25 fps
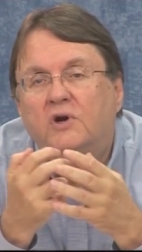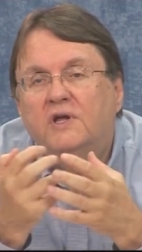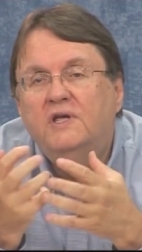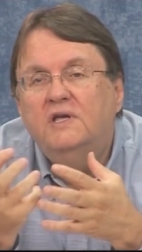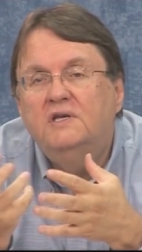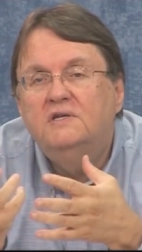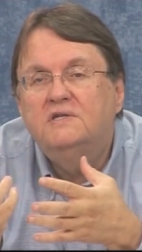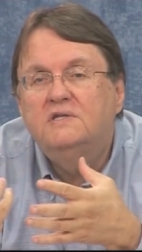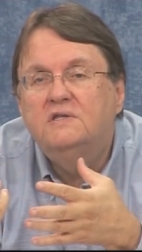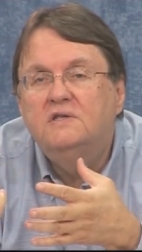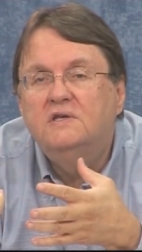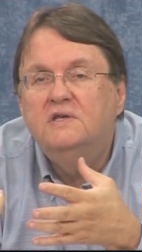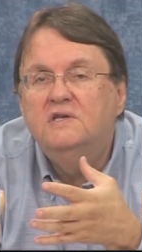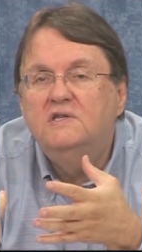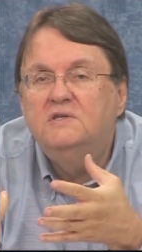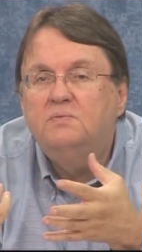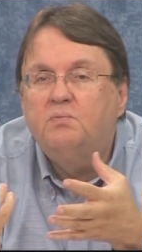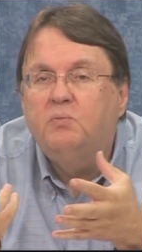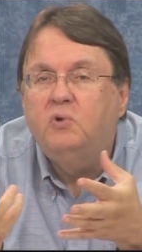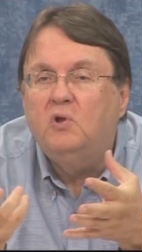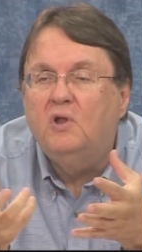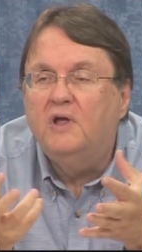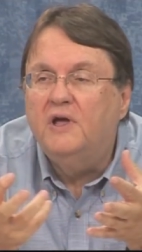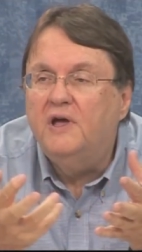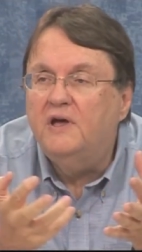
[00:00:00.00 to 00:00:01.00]
brings
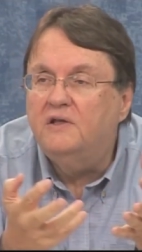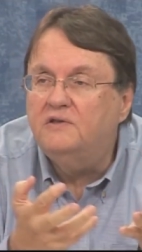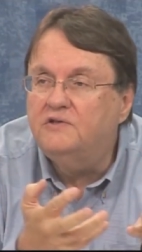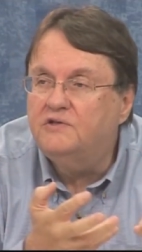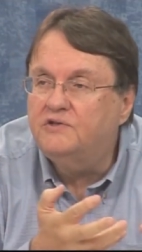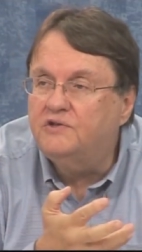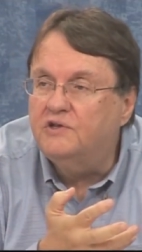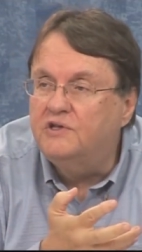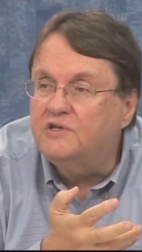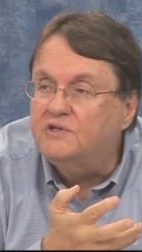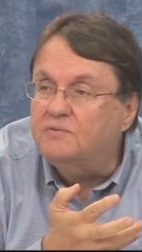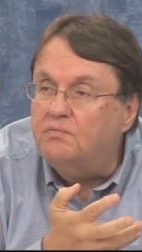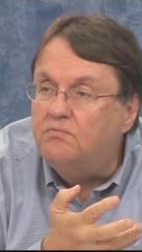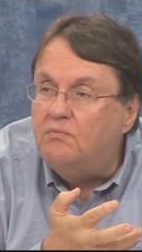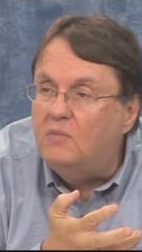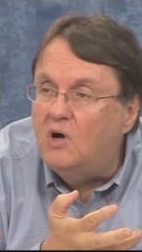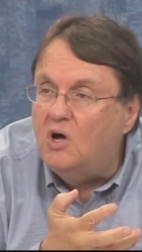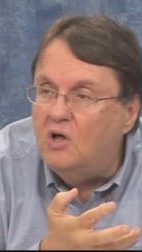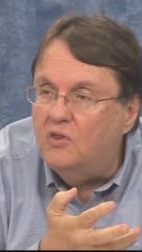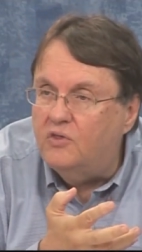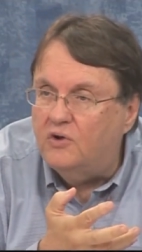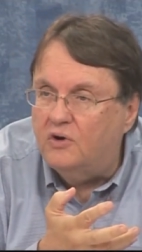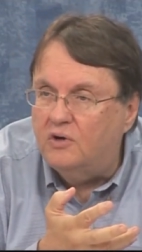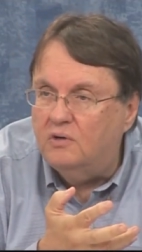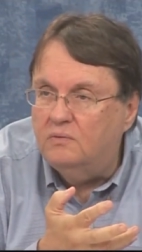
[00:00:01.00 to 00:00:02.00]
these plants to his
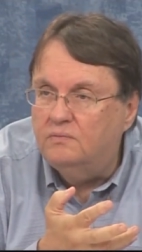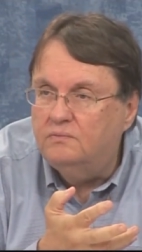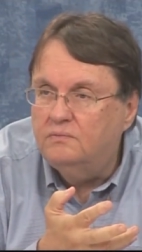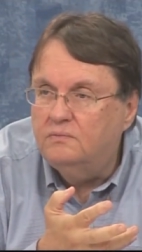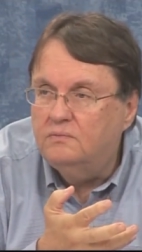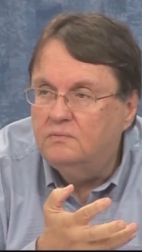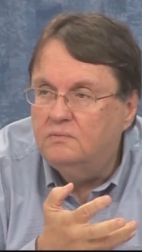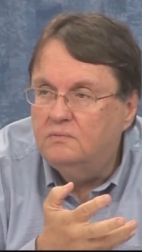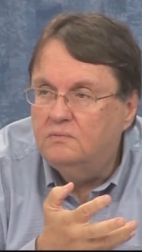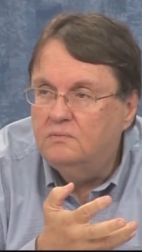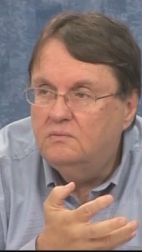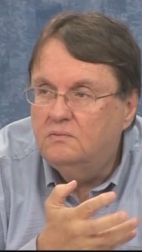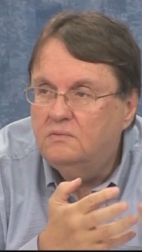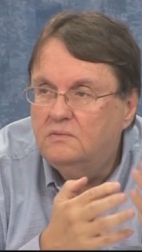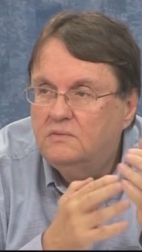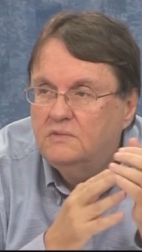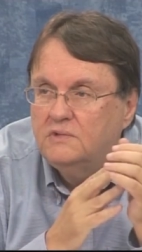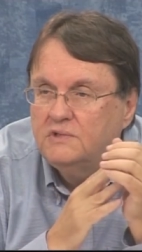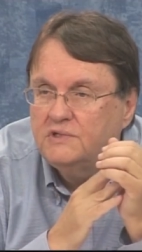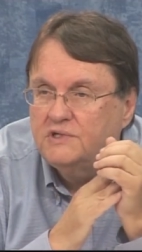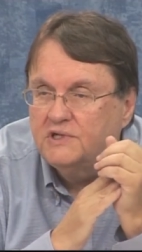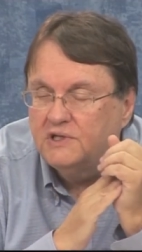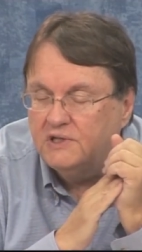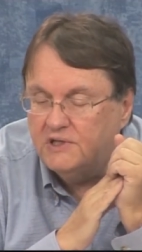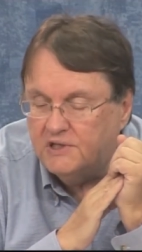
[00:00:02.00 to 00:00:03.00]
mother,
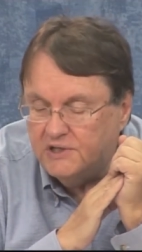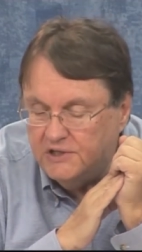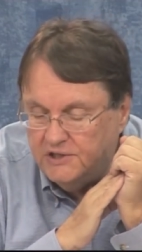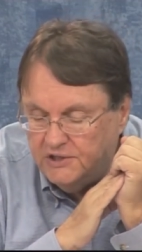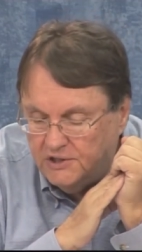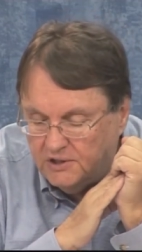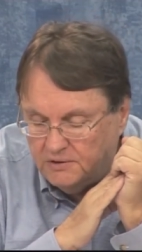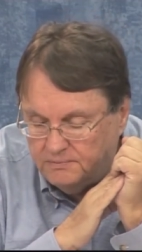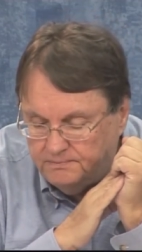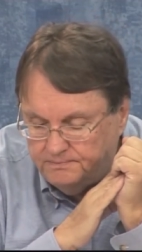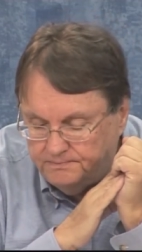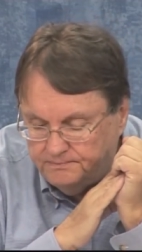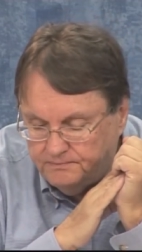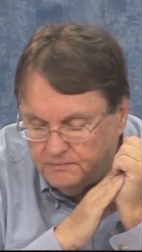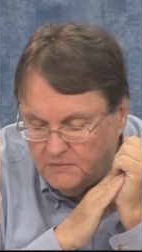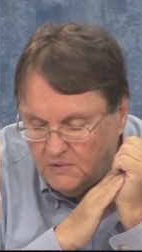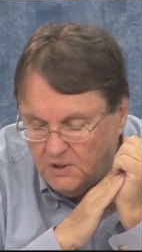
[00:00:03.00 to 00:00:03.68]
to Leah.